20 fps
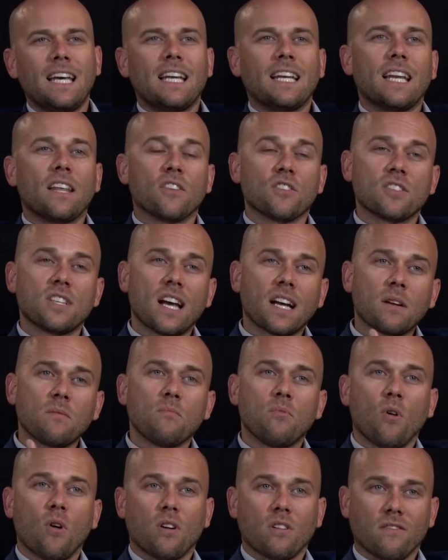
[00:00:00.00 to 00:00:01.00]
Now, the second
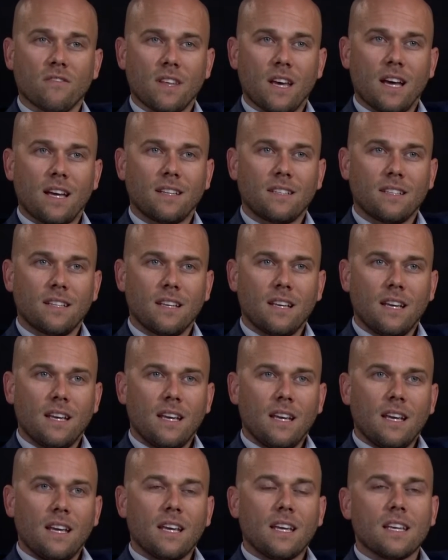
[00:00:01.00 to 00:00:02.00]
part of that
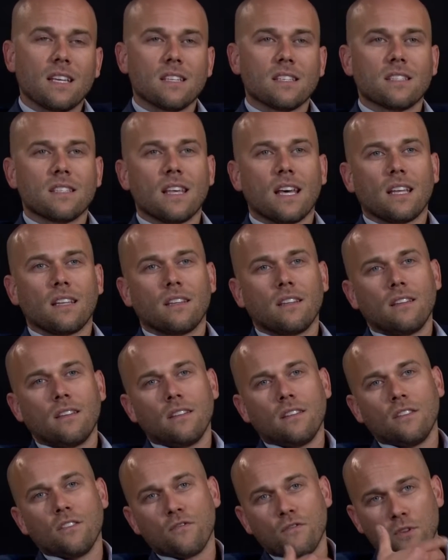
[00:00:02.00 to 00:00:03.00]
is that
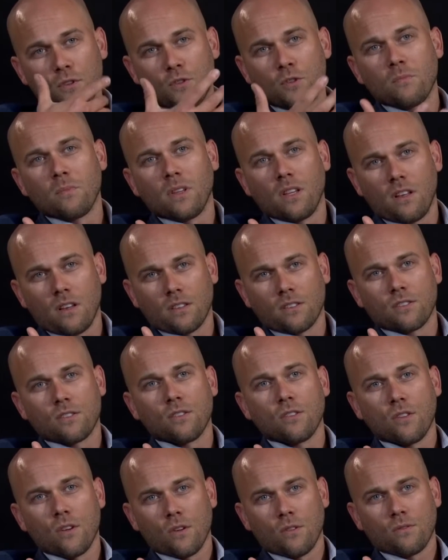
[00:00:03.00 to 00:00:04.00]
the future belongs
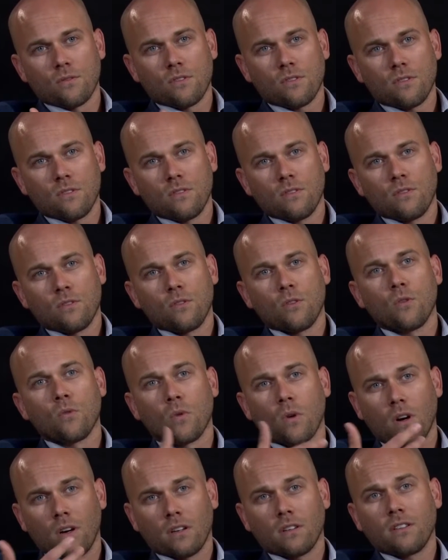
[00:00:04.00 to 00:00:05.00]
to those who
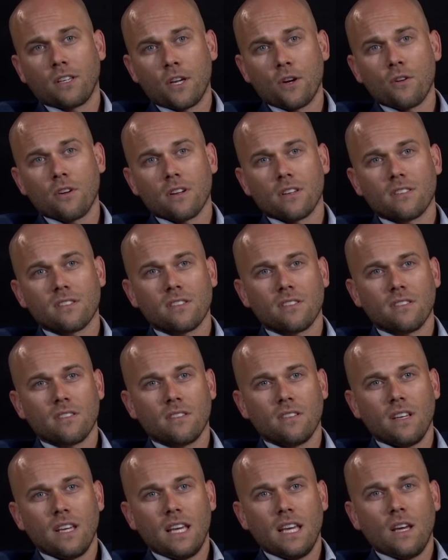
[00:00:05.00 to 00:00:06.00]
are curious.
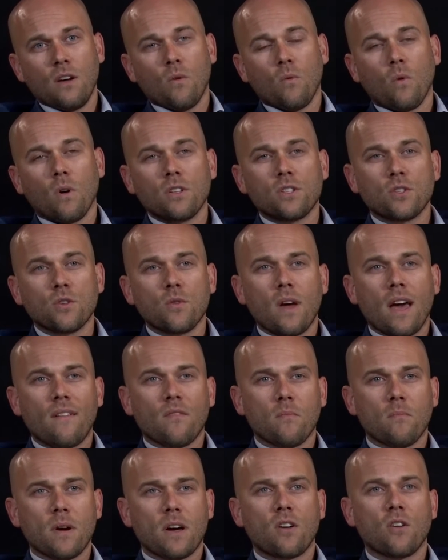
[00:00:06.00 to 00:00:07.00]
Once you have
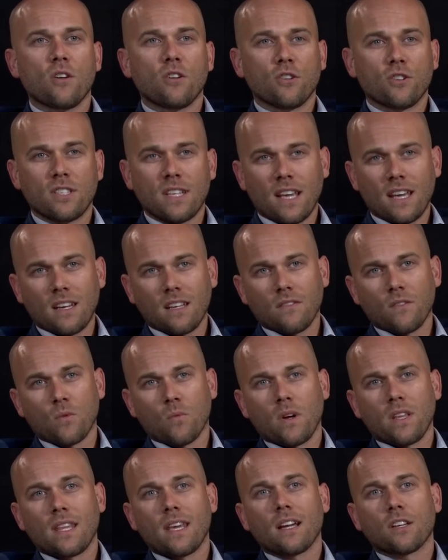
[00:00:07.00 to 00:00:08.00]
a better understanding of the
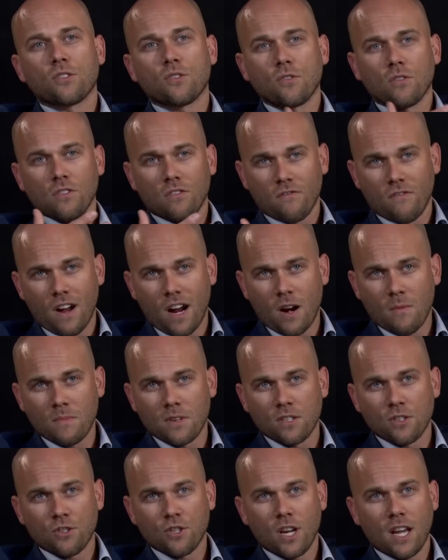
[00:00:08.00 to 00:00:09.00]
way the external
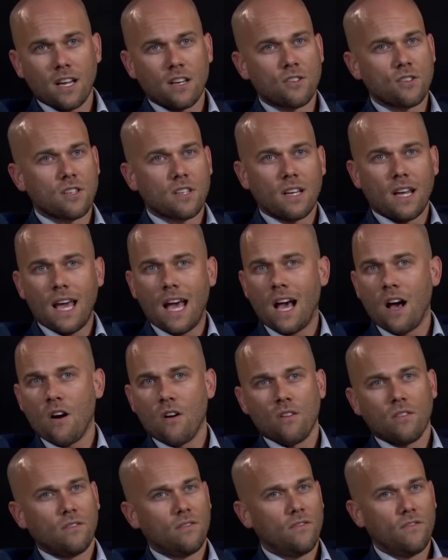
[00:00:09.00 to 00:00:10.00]
environment is changing,
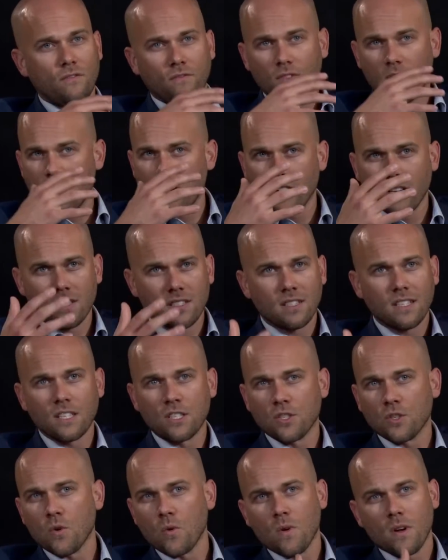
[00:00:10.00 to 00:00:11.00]
how various
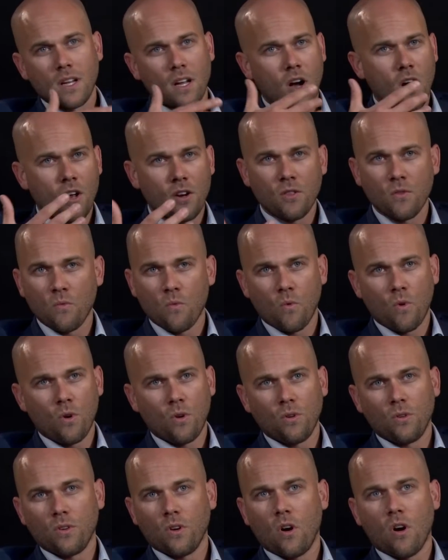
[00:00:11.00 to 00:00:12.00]
things going on in the
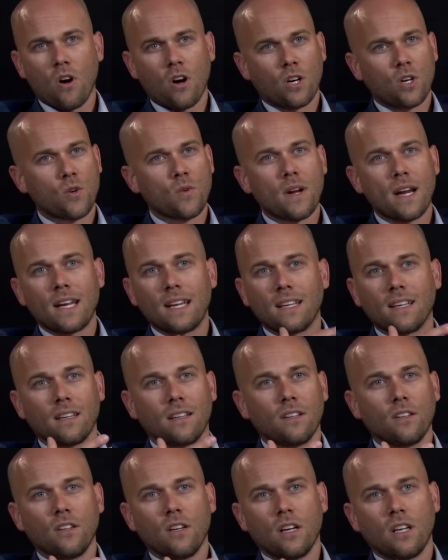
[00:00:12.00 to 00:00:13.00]
world are
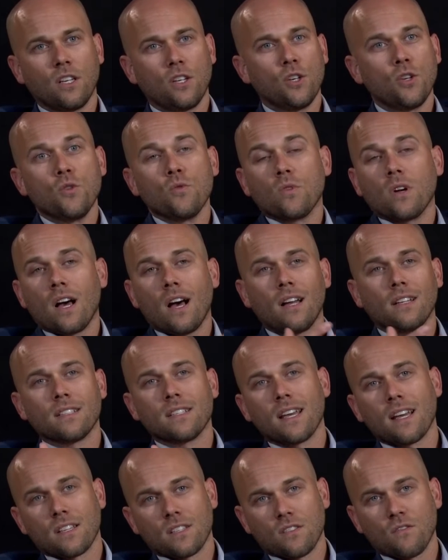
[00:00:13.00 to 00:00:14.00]
creating new
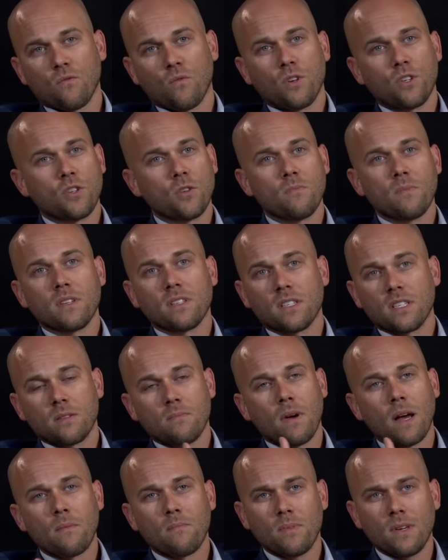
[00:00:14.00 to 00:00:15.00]
context of what your business
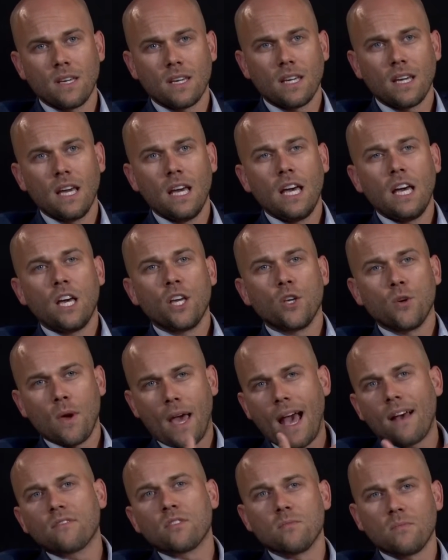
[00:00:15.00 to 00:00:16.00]
might be, you
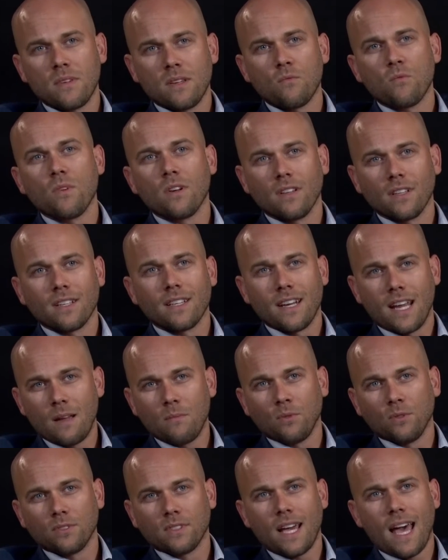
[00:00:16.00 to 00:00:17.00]
have to be willing and
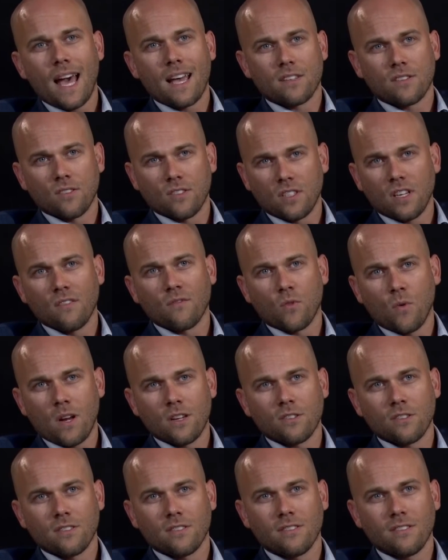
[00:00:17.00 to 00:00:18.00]
able to ask the tough
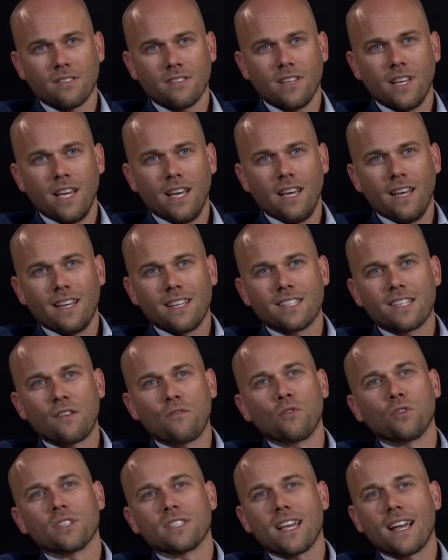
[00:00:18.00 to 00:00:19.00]
questions.
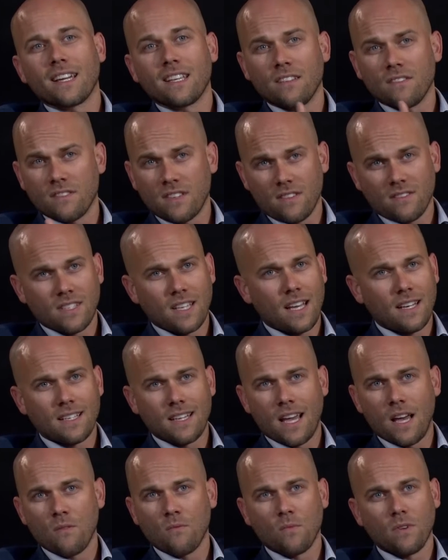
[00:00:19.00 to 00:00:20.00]
Several executives I sat
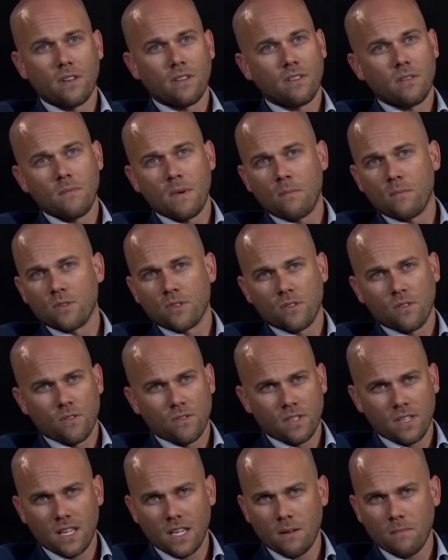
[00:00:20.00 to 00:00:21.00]
down with and members of their
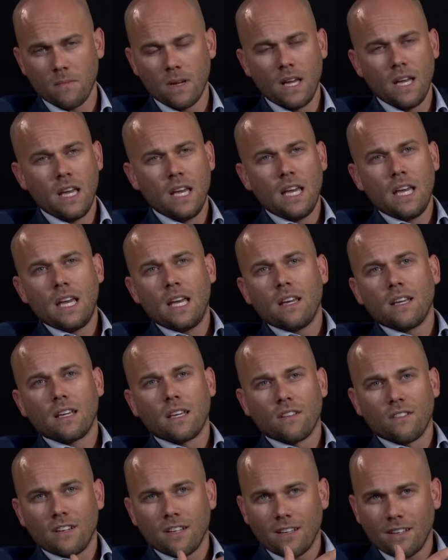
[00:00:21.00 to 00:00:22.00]
team
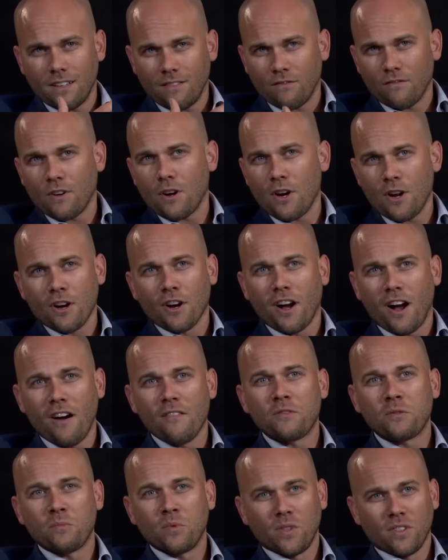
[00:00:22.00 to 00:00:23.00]
get very
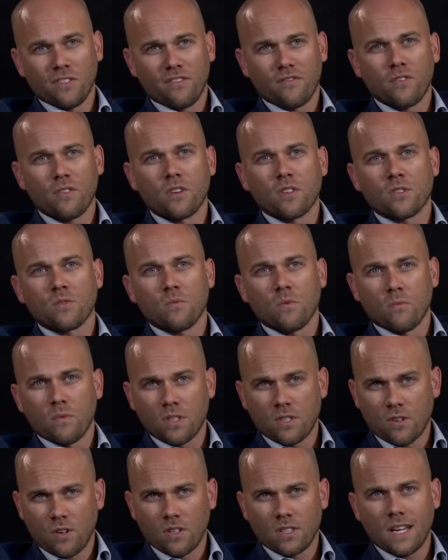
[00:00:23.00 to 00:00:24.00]
uncomfortable at first when we
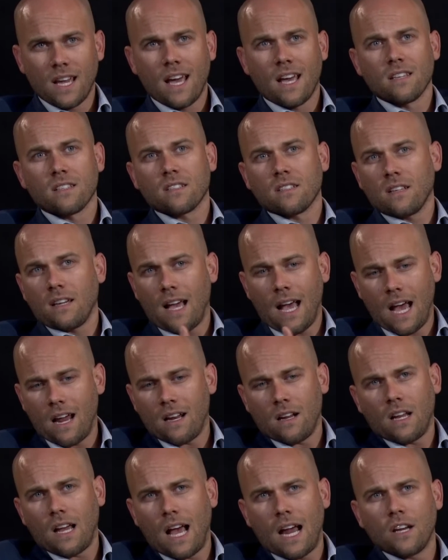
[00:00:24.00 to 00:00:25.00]
start to ask,
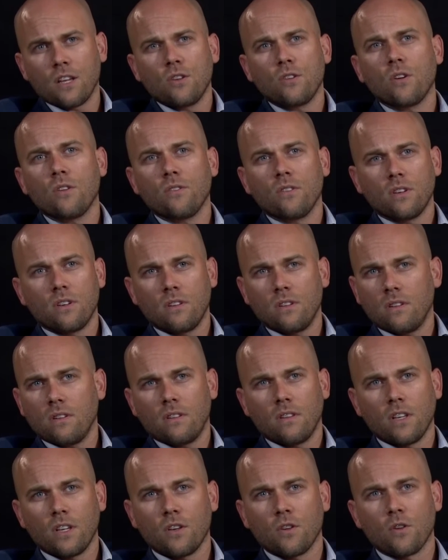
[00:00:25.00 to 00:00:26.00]
how do you know
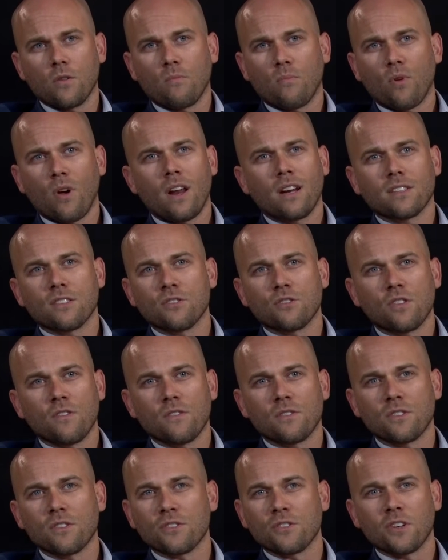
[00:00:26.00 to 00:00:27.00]
that your products and
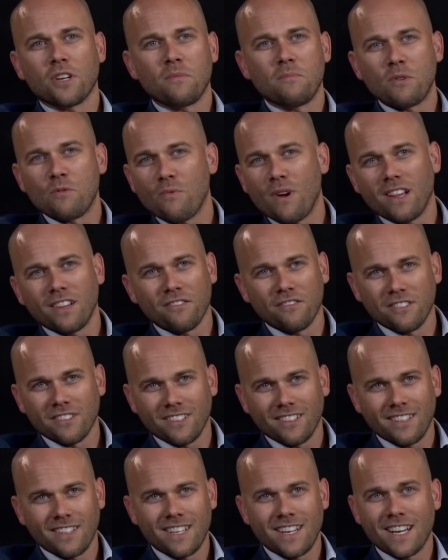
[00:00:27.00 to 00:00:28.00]
services are going to be
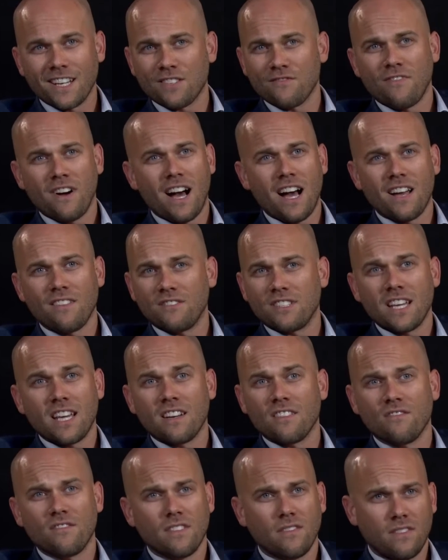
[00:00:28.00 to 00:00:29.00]
relevant in the next 5,
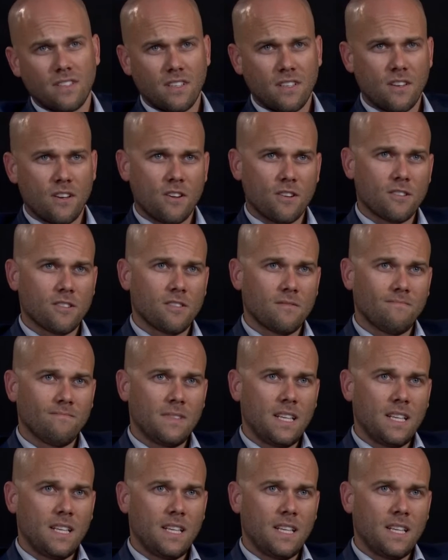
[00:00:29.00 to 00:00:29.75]
10, and 15 years?